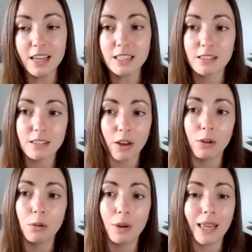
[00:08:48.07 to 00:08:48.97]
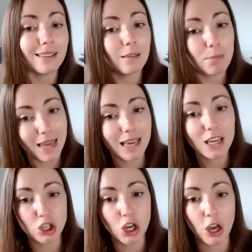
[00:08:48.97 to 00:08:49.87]
So it's a big
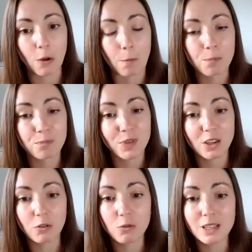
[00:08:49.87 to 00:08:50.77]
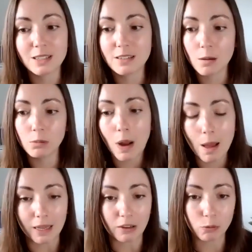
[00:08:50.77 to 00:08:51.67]
issue. So we've got this double
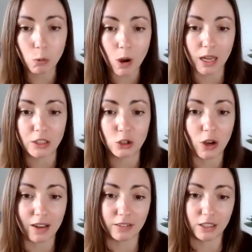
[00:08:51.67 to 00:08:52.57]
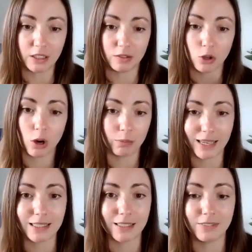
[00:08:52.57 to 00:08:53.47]
whammy of, one, you're not having a
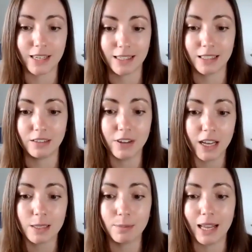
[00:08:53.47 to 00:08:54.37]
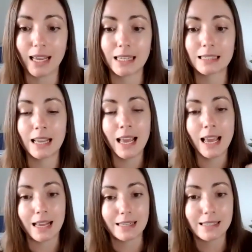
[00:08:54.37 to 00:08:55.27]
comprehensive test in the first place,
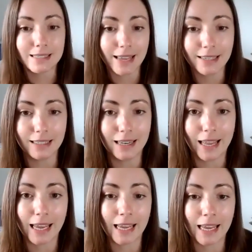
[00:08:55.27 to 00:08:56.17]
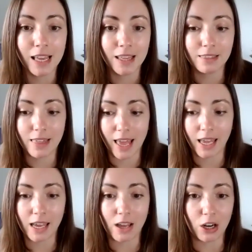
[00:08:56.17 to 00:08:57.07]
and secondly,
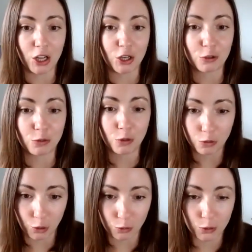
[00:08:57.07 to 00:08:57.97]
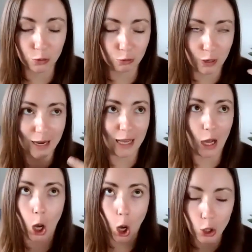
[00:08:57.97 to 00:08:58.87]
they are telling
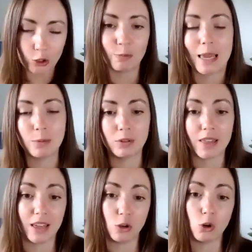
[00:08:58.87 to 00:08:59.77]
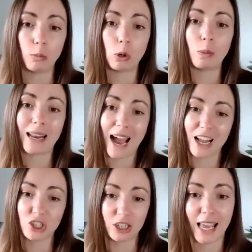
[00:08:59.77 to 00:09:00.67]
a lot of people that they're normal when
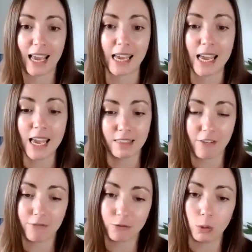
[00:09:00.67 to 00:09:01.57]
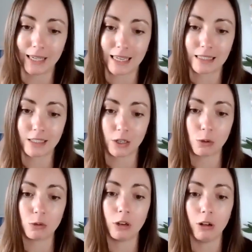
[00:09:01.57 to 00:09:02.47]
actually they're falling
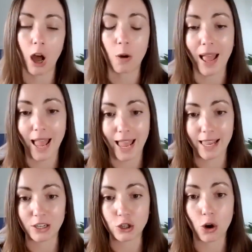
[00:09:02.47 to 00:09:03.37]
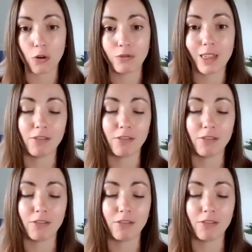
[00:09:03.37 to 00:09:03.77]
into the lower end of that